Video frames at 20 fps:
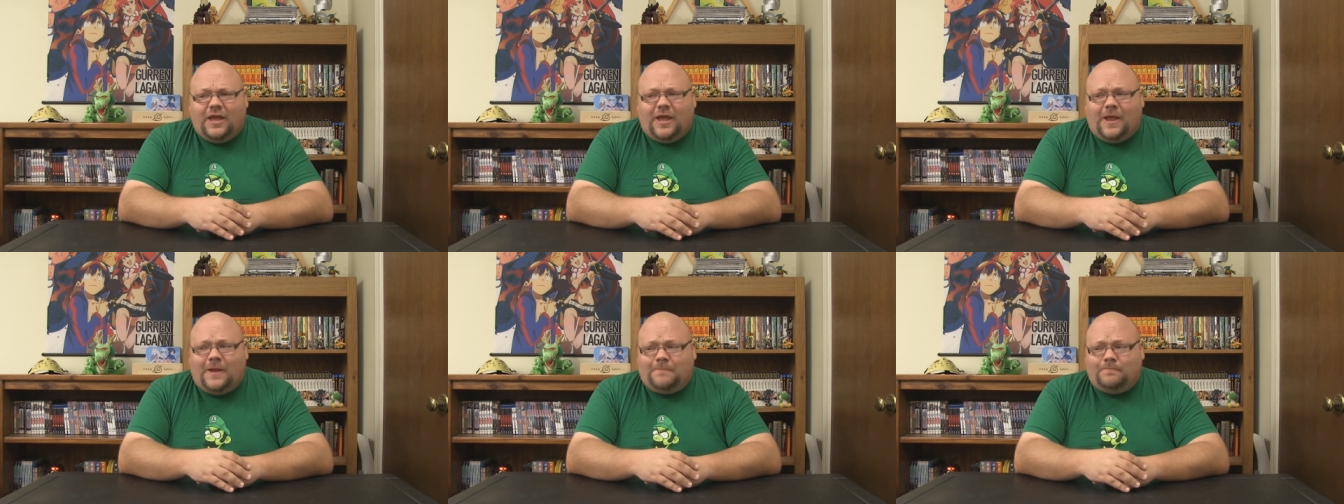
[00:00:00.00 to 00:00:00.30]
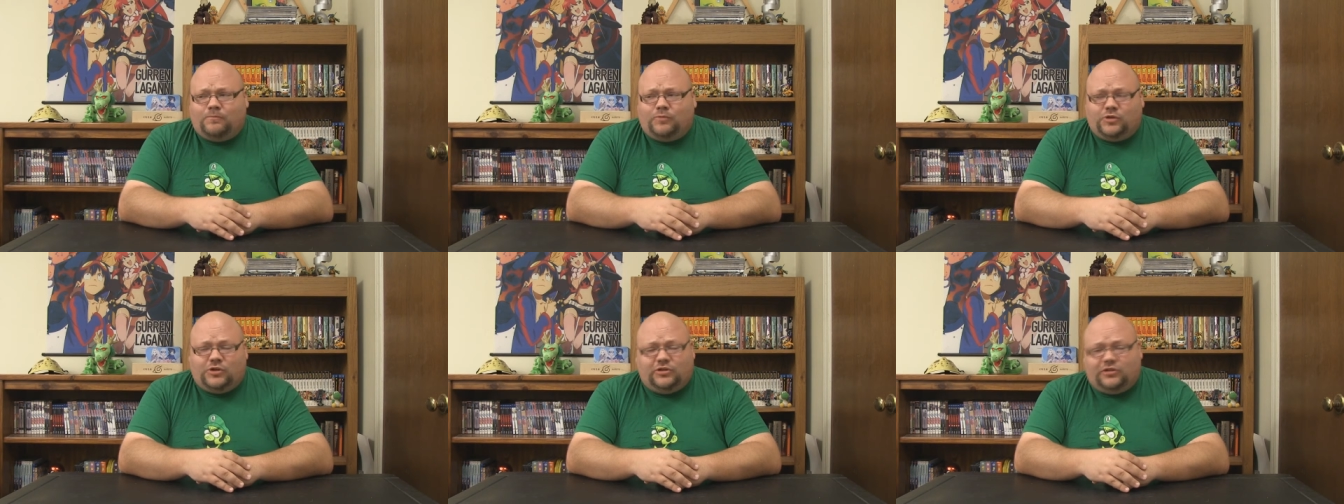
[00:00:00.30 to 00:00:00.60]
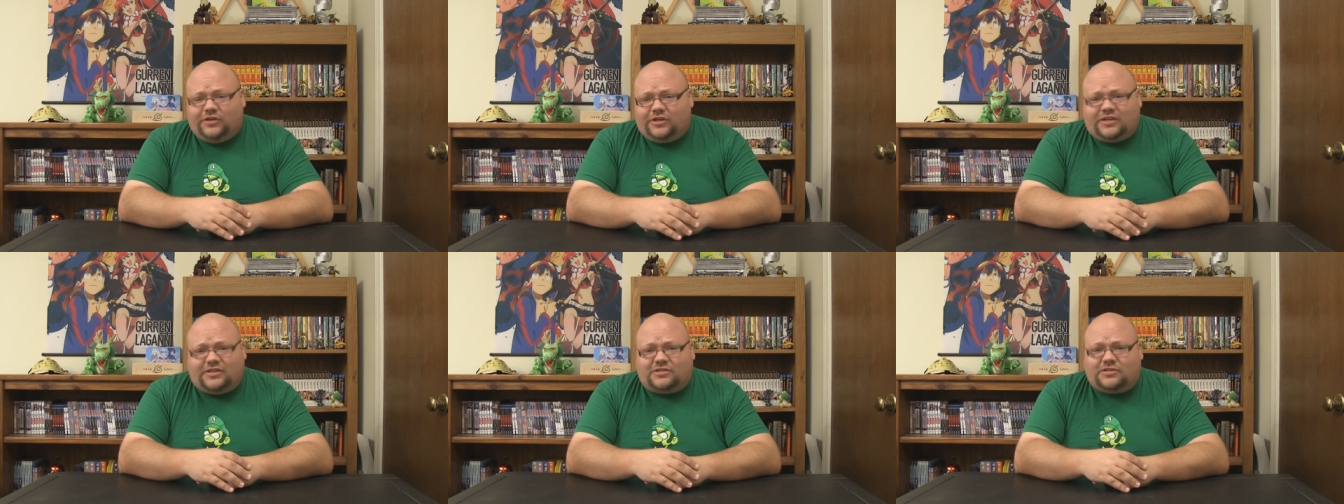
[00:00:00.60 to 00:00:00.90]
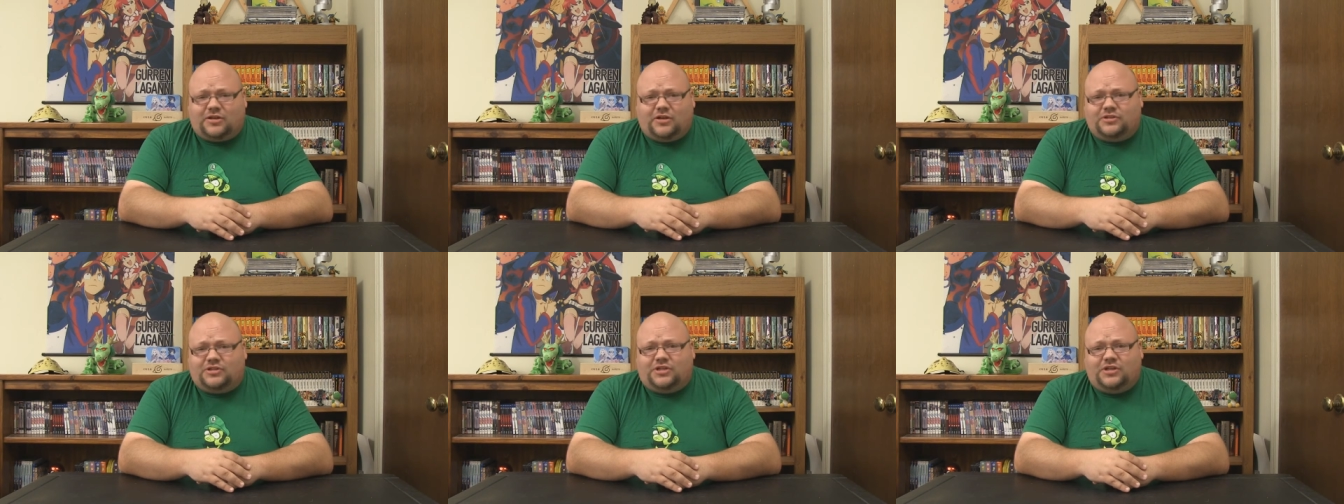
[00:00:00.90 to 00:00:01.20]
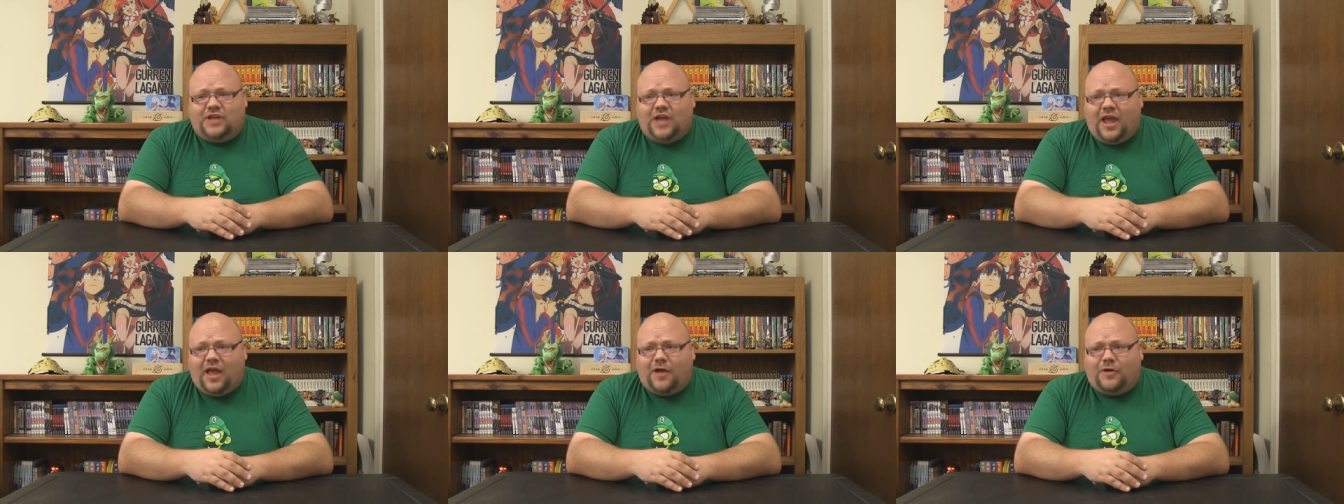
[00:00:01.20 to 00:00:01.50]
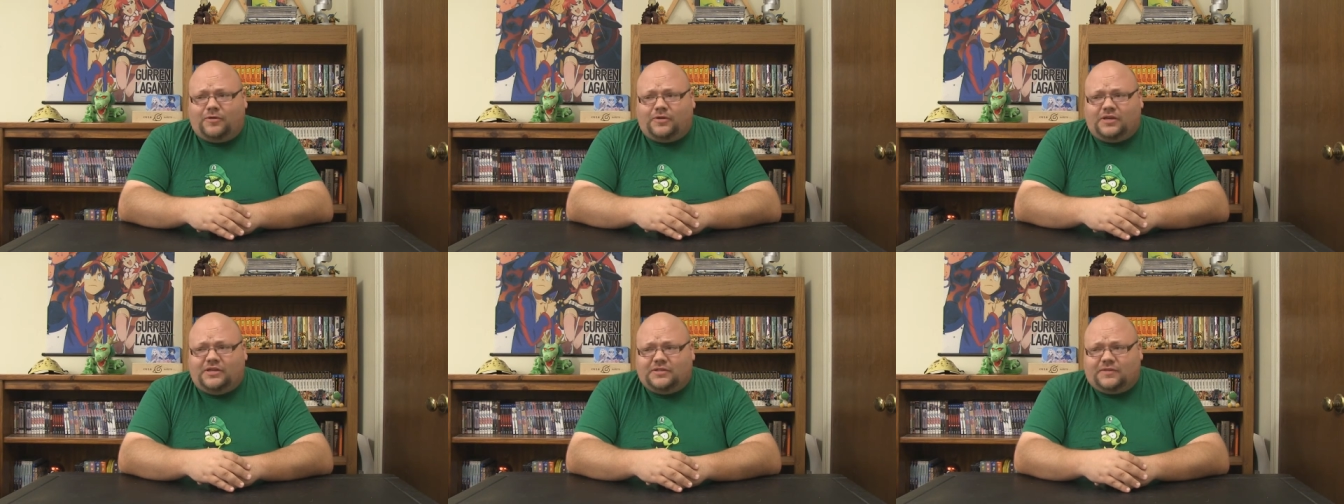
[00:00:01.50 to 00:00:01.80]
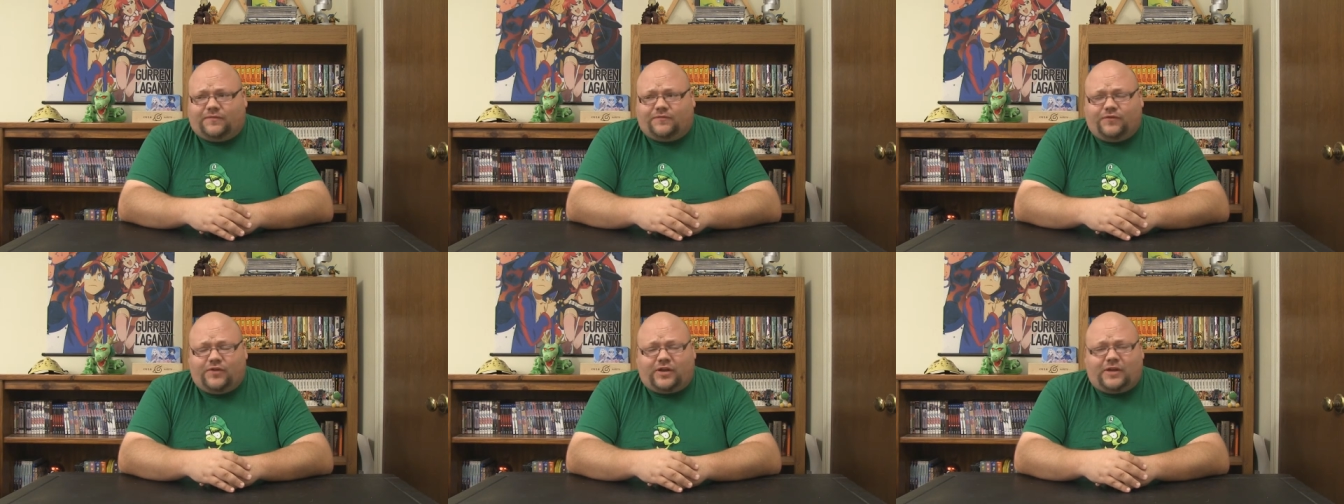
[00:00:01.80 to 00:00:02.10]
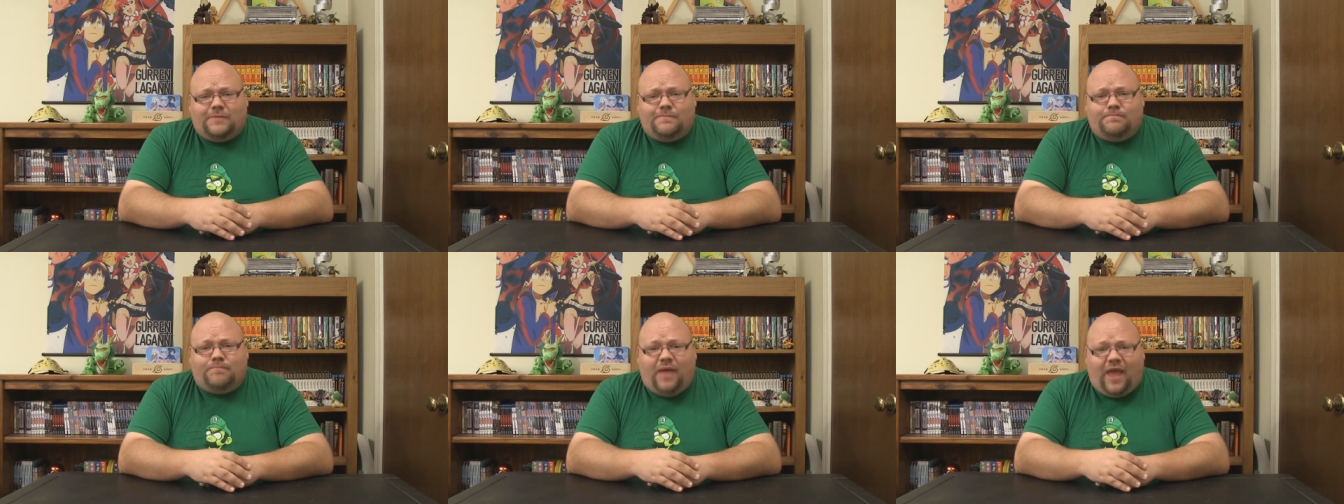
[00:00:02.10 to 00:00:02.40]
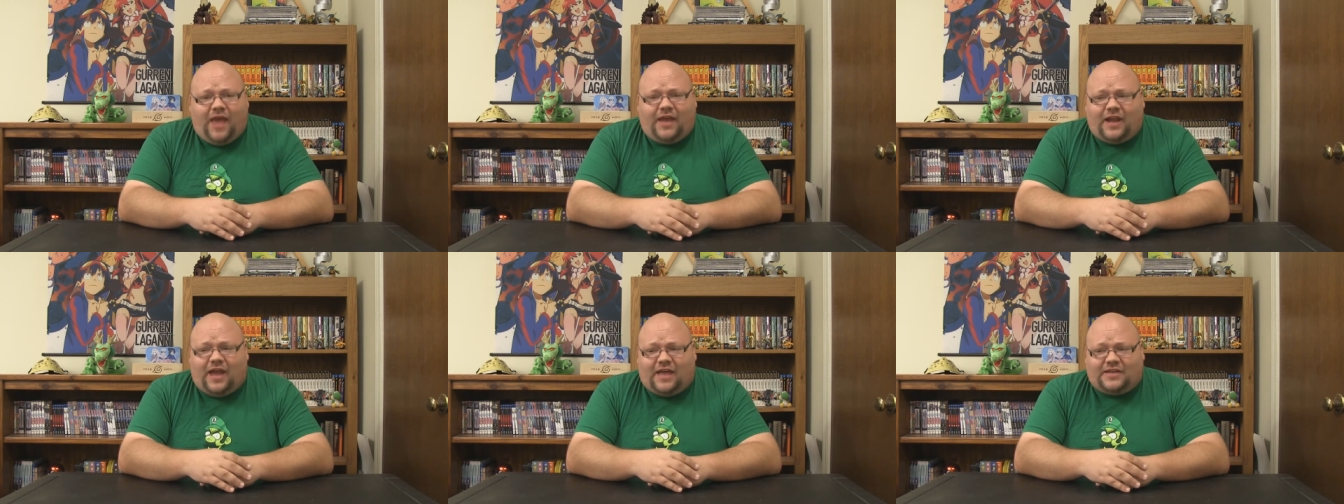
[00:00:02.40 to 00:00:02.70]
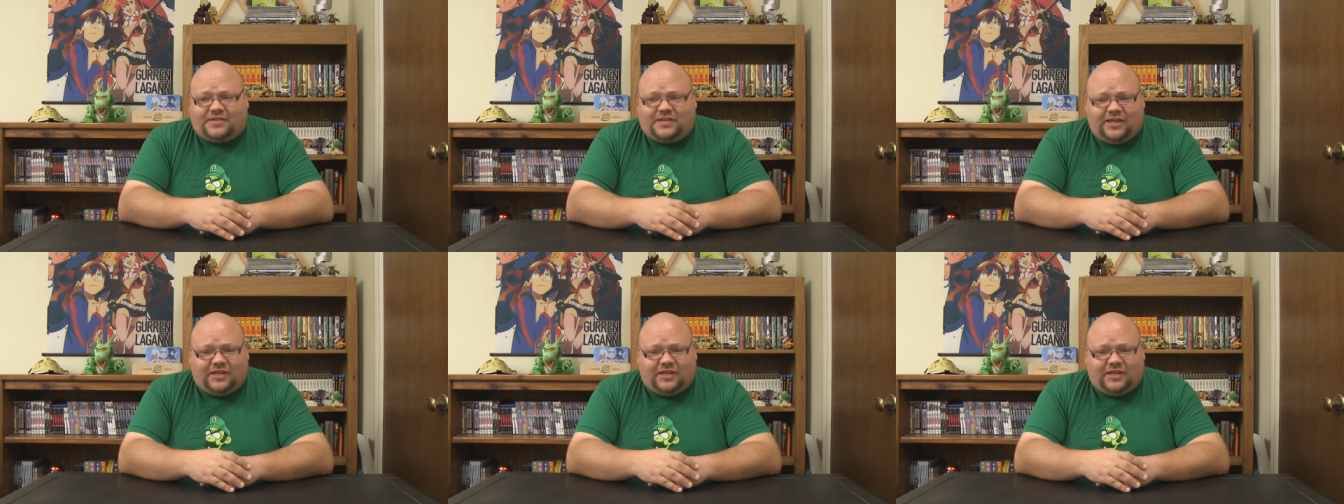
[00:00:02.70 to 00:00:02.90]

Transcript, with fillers: And when you look at Sanji now, he's a freaking badass.